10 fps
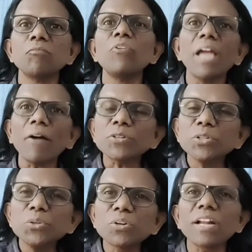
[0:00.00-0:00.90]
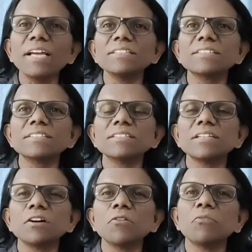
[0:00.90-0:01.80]
We have to neutralize.
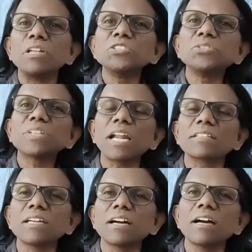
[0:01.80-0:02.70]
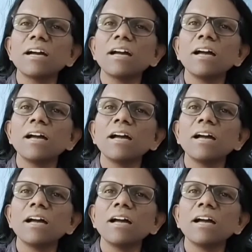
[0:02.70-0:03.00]
Once you collect the